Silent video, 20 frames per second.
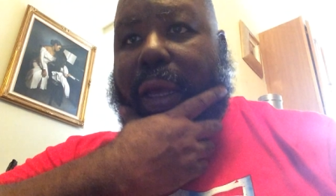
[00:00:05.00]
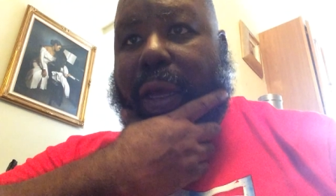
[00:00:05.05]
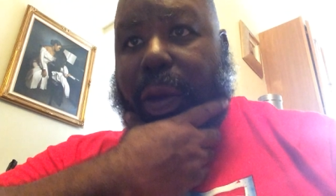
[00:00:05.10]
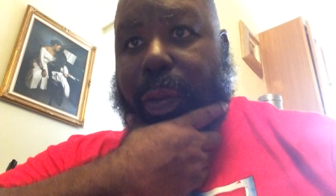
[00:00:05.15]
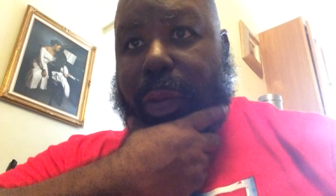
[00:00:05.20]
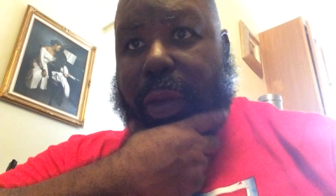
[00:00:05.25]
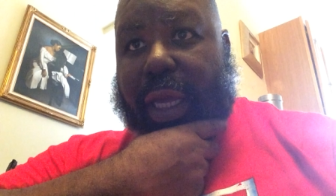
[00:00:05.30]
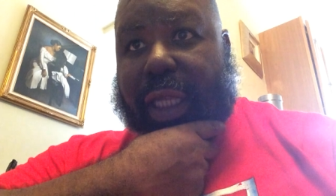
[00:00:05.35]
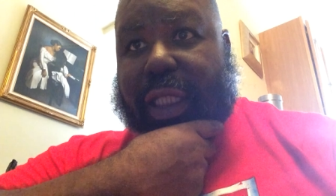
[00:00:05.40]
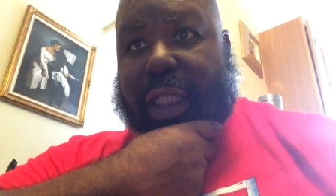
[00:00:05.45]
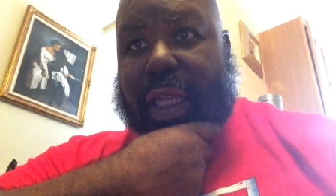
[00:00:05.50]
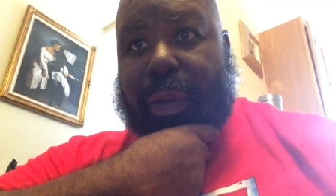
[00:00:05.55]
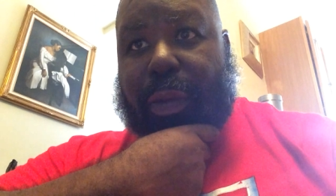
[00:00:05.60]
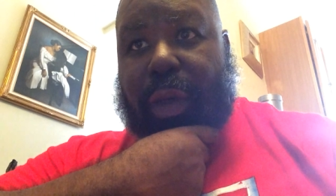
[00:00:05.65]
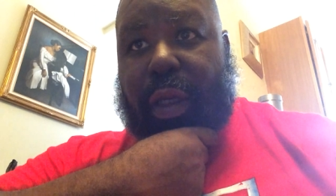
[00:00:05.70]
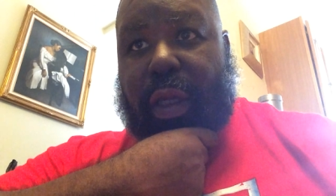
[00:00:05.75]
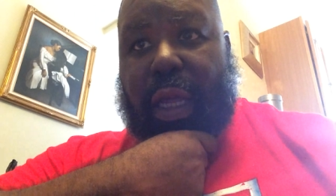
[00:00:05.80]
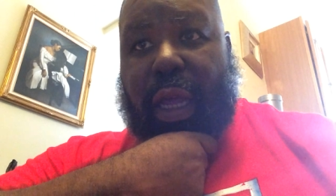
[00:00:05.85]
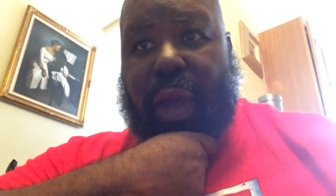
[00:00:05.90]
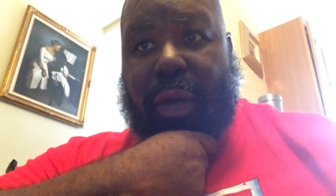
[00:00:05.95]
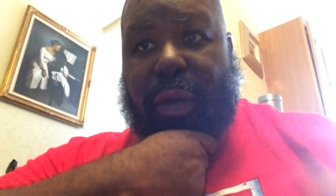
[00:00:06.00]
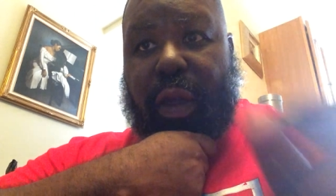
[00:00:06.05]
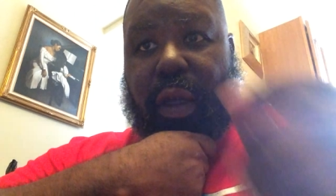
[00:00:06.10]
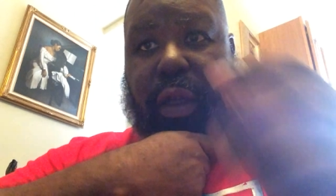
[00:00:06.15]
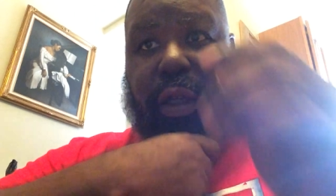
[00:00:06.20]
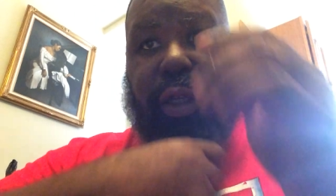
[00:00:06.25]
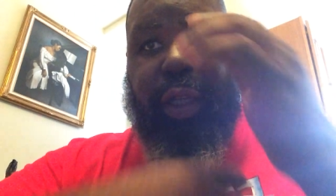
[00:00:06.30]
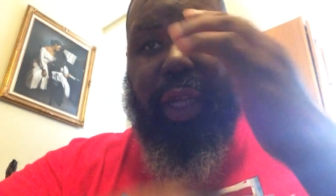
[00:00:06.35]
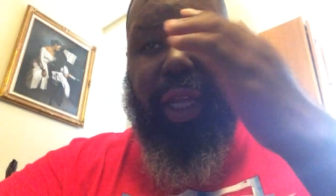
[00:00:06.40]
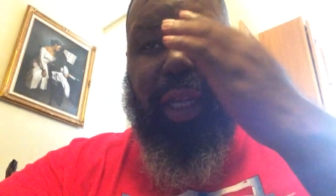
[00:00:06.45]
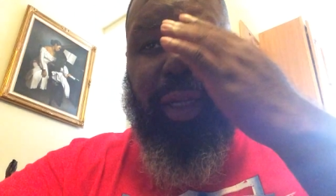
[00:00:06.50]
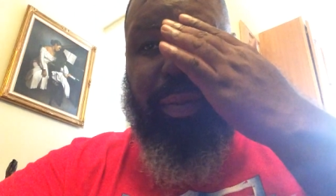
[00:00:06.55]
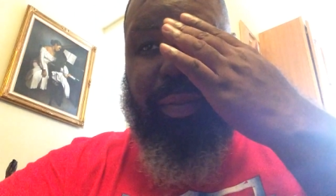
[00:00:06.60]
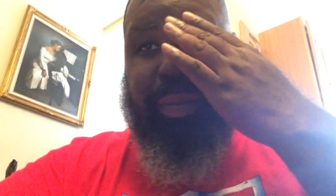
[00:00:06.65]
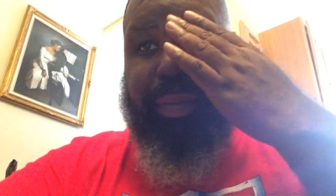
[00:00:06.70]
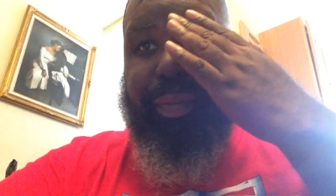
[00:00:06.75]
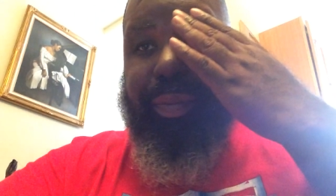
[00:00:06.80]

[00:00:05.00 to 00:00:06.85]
Hope you guys are having a good day.